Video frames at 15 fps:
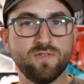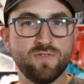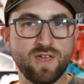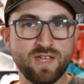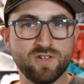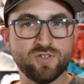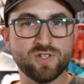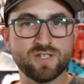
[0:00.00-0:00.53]

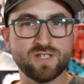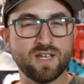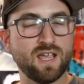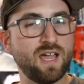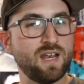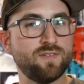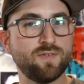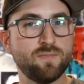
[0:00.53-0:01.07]
than just a
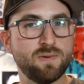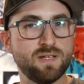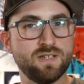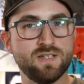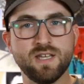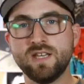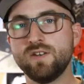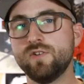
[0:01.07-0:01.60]
kind of a
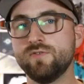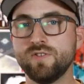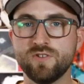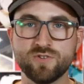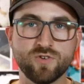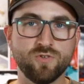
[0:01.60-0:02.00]
mundane over the